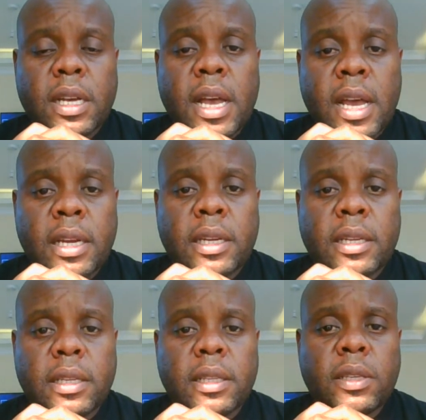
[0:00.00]

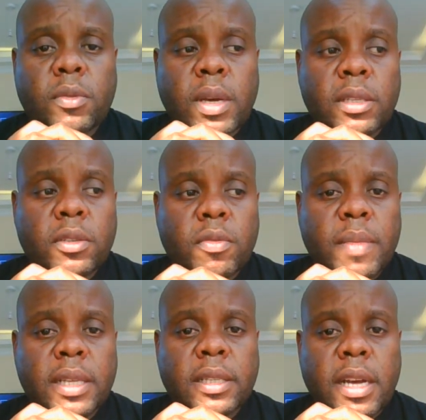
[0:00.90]
And these ones, you
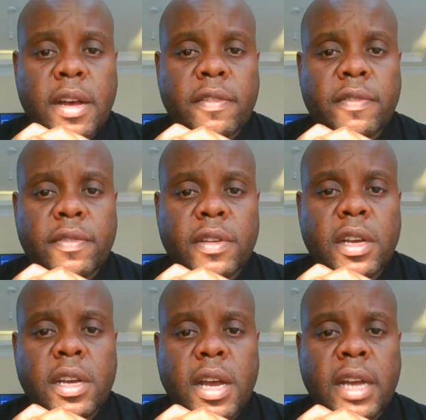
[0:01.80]
must have
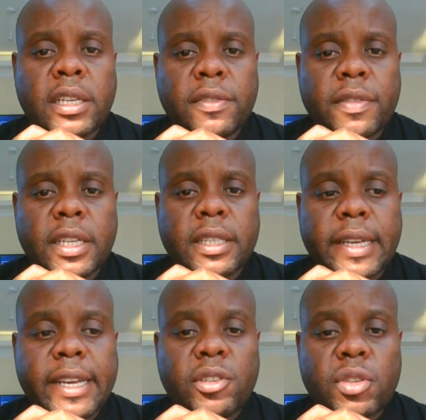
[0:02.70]
a different
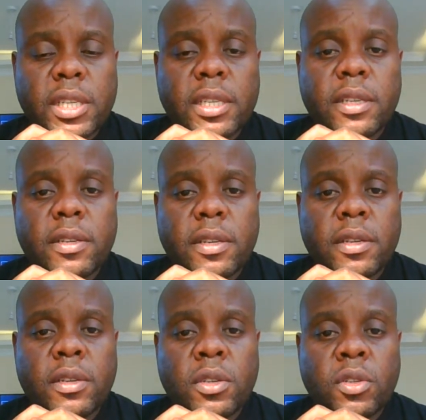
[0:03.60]
entry
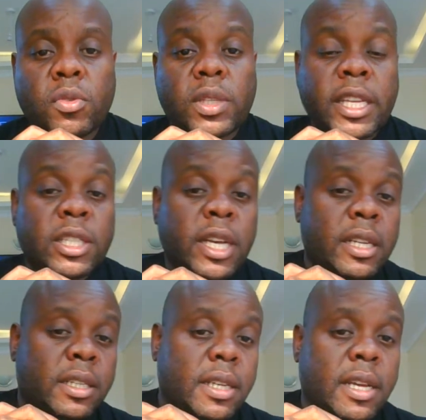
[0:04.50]
to the
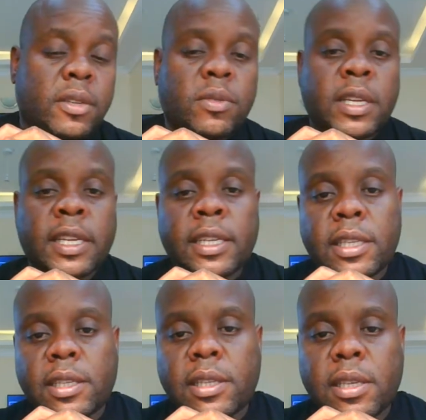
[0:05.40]
gents and to the
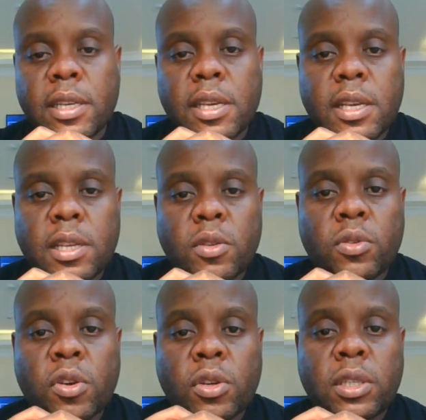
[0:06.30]
ladies. You
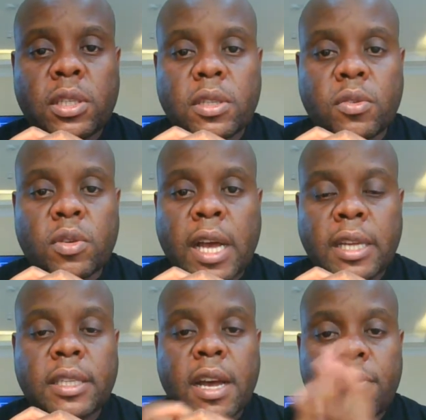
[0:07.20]

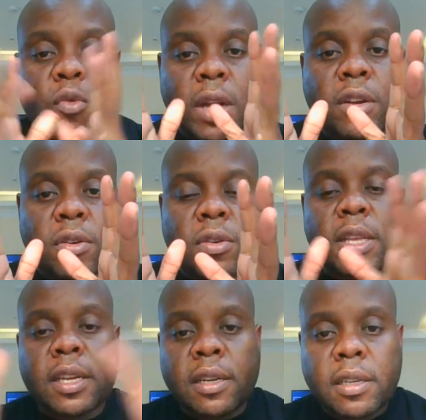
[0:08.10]
can't have one door
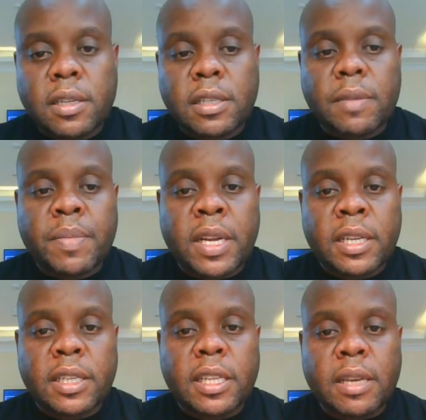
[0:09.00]
then
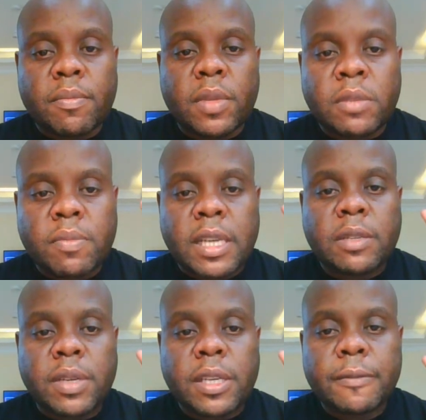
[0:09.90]
separating them. It must
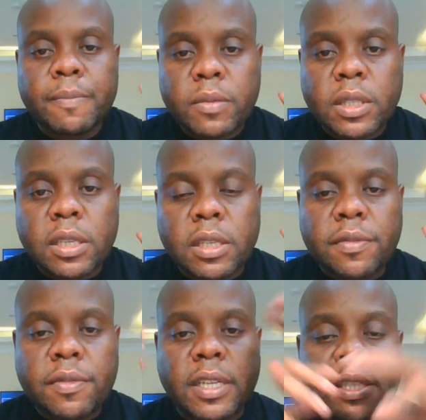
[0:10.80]
be
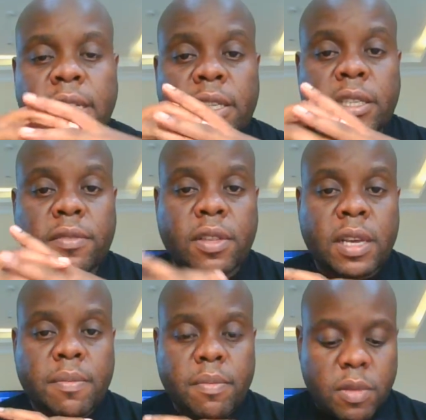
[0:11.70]
different entries for
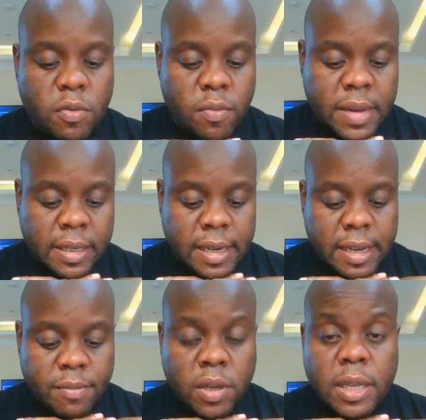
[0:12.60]
them. You must
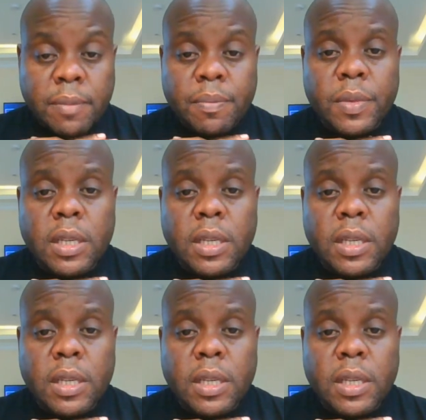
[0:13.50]
label them.